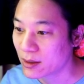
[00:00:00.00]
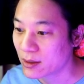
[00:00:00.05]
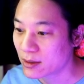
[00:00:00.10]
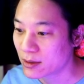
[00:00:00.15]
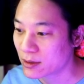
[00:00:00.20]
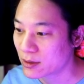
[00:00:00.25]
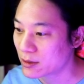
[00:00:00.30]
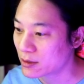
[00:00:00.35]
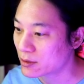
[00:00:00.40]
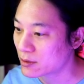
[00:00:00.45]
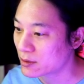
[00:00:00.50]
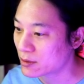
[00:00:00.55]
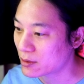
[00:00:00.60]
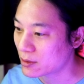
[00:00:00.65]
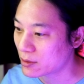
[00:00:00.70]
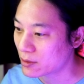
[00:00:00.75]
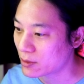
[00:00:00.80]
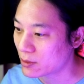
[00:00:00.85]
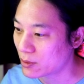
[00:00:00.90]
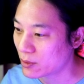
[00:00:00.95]

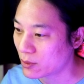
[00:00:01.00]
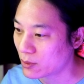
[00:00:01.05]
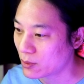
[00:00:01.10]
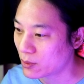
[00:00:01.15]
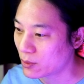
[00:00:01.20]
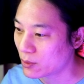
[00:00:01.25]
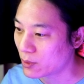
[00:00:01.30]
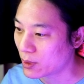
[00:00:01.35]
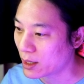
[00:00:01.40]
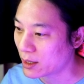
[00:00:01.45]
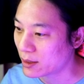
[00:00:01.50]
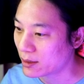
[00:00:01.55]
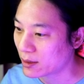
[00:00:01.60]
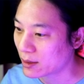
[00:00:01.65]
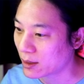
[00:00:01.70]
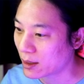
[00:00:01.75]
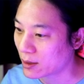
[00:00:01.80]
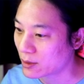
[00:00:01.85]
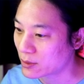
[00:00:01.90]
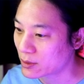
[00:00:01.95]
So
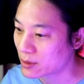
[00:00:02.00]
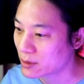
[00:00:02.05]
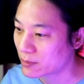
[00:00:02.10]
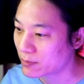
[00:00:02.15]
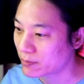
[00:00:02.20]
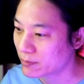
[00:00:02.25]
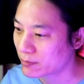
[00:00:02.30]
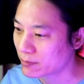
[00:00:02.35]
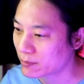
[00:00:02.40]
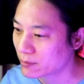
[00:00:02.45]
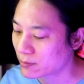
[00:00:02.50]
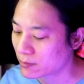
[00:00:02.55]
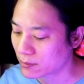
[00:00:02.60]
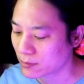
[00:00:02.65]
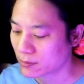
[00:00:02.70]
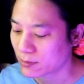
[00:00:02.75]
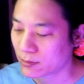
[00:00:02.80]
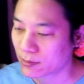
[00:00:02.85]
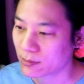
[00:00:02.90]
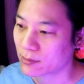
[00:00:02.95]
anything else?
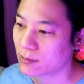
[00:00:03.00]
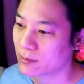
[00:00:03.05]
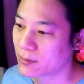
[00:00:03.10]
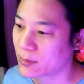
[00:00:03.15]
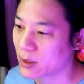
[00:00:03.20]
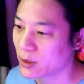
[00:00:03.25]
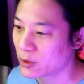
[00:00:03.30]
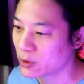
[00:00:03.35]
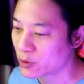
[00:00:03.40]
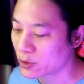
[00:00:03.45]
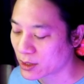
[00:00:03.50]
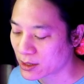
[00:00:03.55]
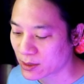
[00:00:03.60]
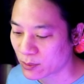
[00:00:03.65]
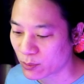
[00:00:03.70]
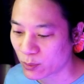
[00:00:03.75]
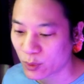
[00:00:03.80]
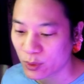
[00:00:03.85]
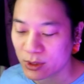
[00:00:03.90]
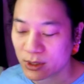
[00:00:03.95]
I'm going to drink
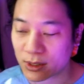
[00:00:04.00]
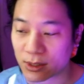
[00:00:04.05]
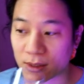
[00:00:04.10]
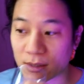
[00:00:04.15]
some water.